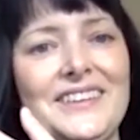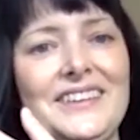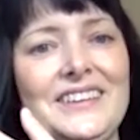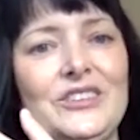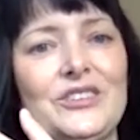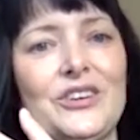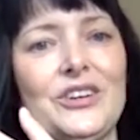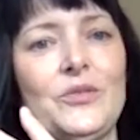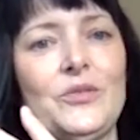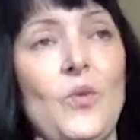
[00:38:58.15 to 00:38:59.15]
And I
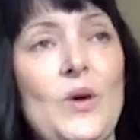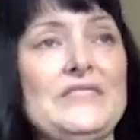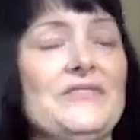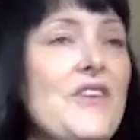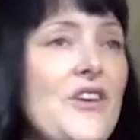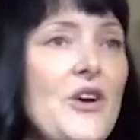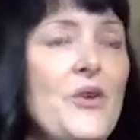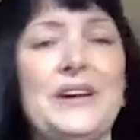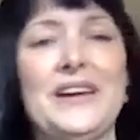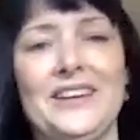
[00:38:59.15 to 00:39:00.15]
thought, what if no
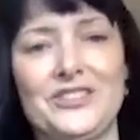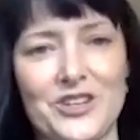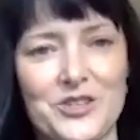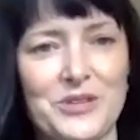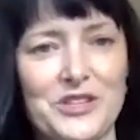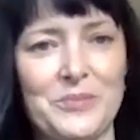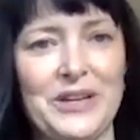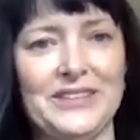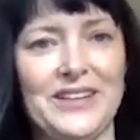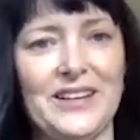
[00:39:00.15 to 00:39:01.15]
one had judgment of the
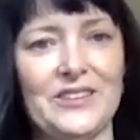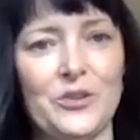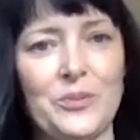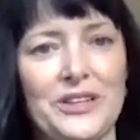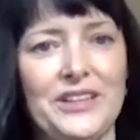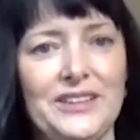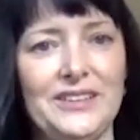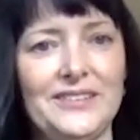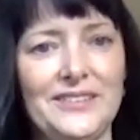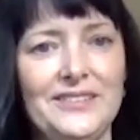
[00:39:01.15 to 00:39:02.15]
pain they had of their body,
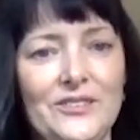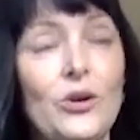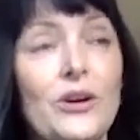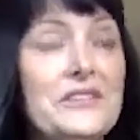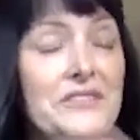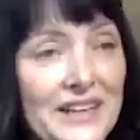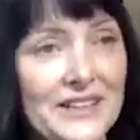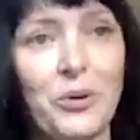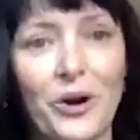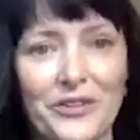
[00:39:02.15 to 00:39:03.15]
or of
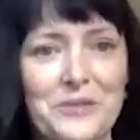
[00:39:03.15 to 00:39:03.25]
any part of